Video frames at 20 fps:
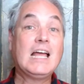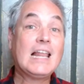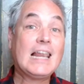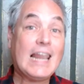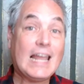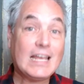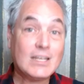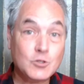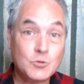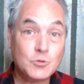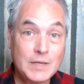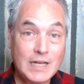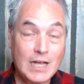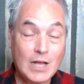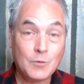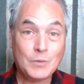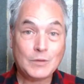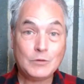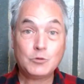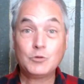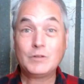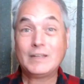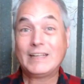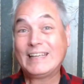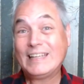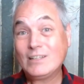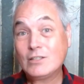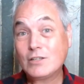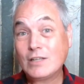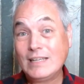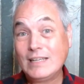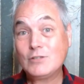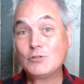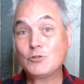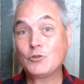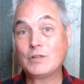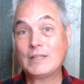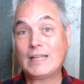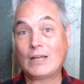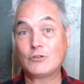Last week, I went to the
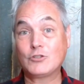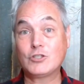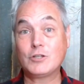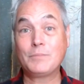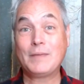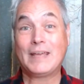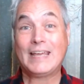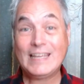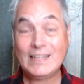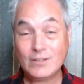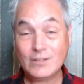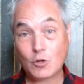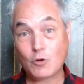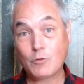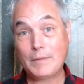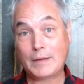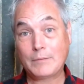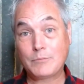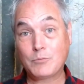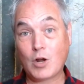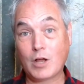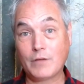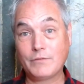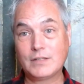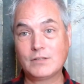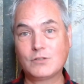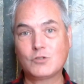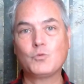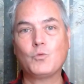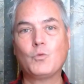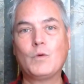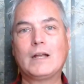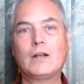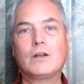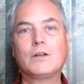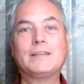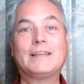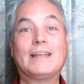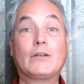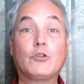Eastern Township in the Quebec province
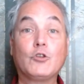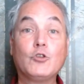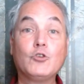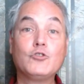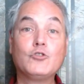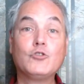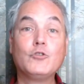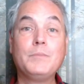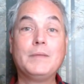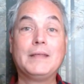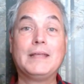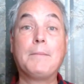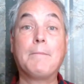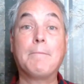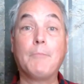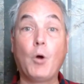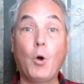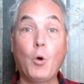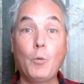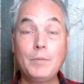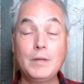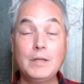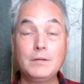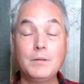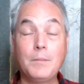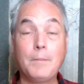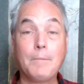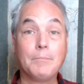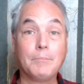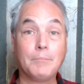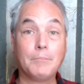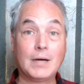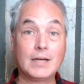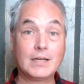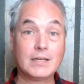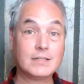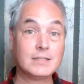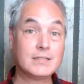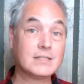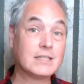where there used to be open
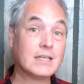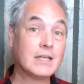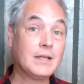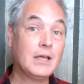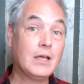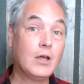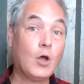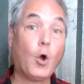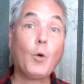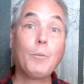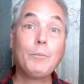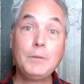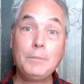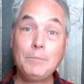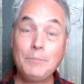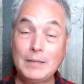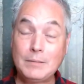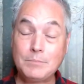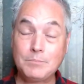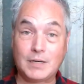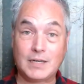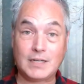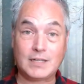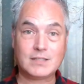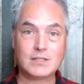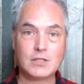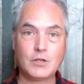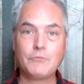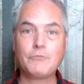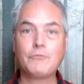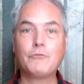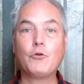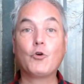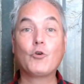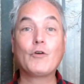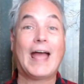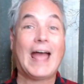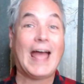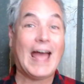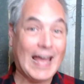pit mines
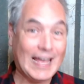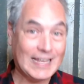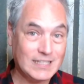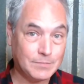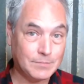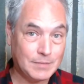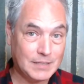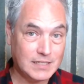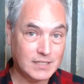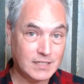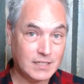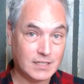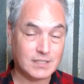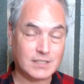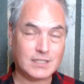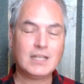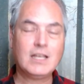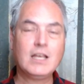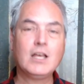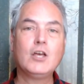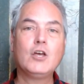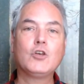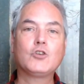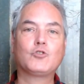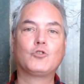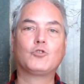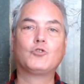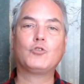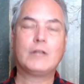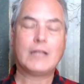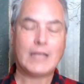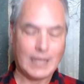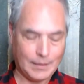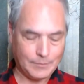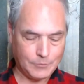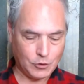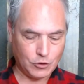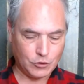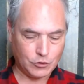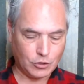for asbestos. So today
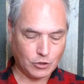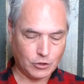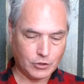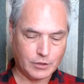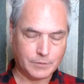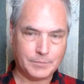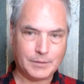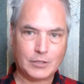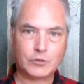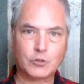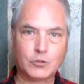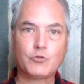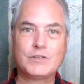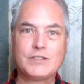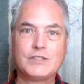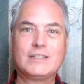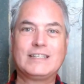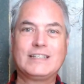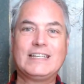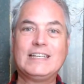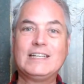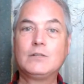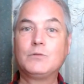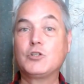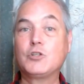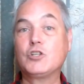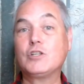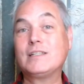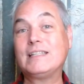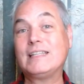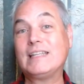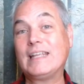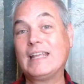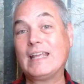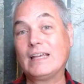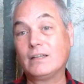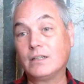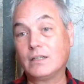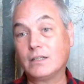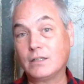I'm going to talk about chrysotile, which is the
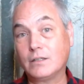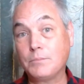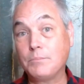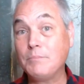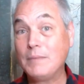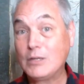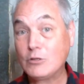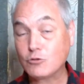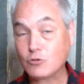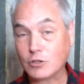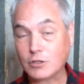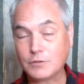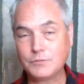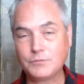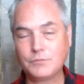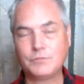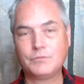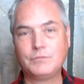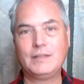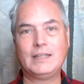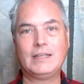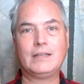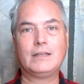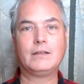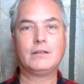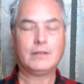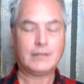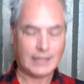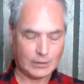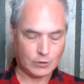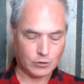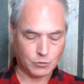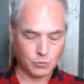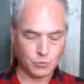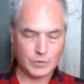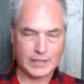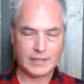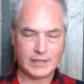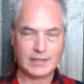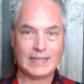mineral that
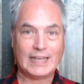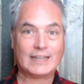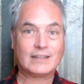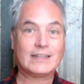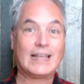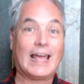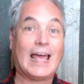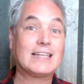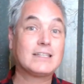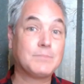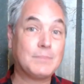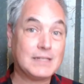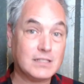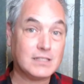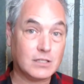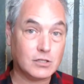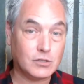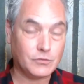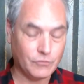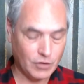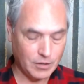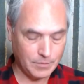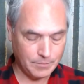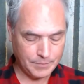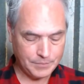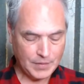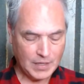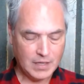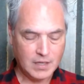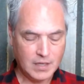we get asbestos from.